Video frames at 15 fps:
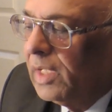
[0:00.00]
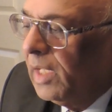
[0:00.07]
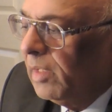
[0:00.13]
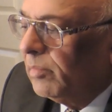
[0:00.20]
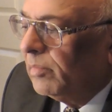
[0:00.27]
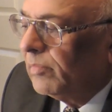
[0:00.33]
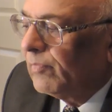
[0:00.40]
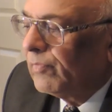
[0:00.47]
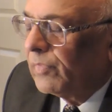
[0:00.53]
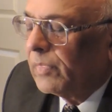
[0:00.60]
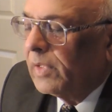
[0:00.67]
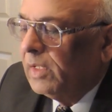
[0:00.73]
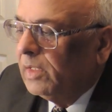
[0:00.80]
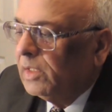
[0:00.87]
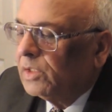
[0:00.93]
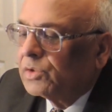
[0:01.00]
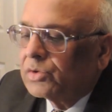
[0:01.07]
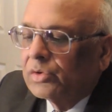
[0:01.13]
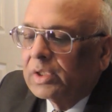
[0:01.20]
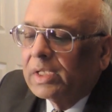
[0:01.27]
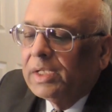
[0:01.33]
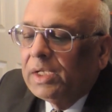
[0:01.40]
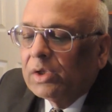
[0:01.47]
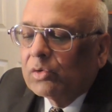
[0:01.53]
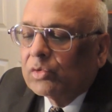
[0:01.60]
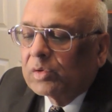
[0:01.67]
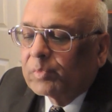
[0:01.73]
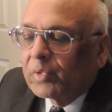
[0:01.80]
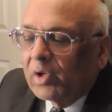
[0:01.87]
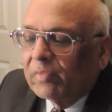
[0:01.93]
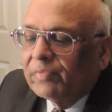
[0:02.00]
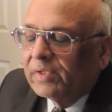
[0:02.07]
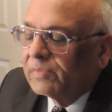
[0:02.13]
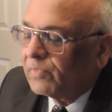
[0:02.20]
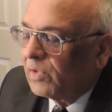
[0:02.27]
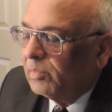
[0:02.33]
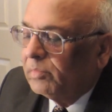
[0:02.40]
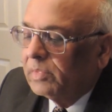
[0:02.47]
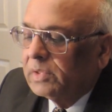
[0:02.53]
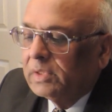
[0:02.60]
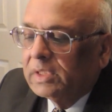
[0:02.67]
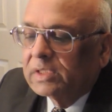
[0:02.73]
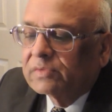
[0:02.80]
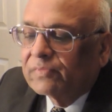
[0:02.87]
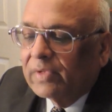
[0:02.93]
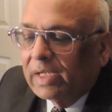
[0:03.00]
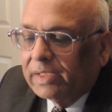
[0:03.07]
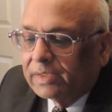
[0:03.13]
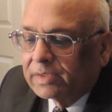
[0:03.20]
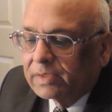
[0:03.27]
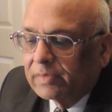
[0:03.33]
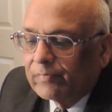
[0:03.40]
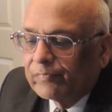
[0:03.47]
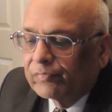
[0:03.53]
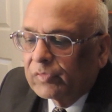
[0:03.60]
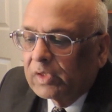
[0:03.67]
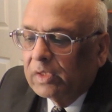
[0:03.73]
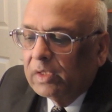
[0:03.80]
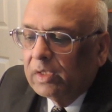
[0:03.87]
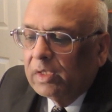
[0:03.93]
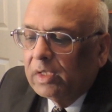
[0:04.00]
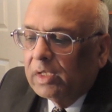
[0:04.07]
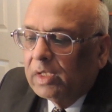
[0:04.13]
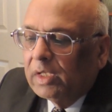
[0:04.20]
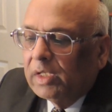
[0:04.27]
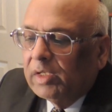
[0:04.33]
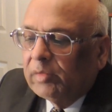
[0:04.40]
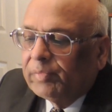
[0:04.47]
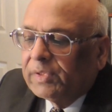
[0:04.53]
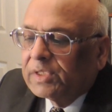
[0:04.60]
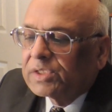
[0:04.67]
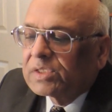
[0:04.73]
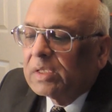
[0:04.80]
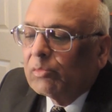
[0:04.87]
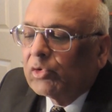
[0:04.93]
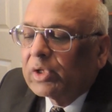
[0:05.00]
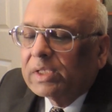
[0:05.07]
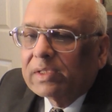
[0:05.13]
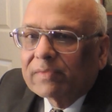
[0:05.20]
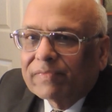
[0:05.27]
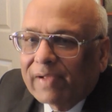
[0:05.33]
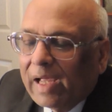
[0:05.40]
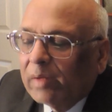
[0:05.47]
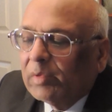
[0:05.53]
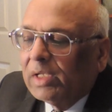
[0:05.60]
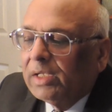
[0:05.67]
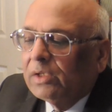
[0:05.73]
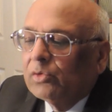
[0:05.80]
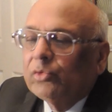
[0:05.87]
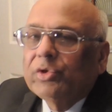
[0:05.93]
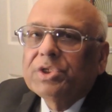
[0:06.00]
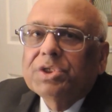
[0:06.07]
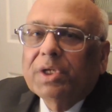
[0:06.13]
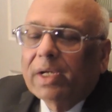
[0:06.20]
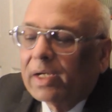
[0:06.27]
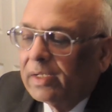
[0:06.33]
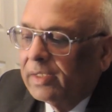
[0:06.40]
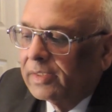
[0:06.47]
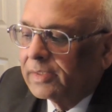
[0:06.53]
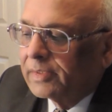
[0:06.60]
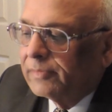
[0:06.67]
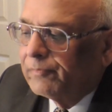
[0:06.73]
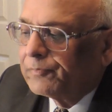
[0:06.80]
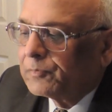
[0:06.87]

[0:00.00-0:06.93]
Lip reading: and him, so that he could profit from this fight. If it is someone in the family who is younger,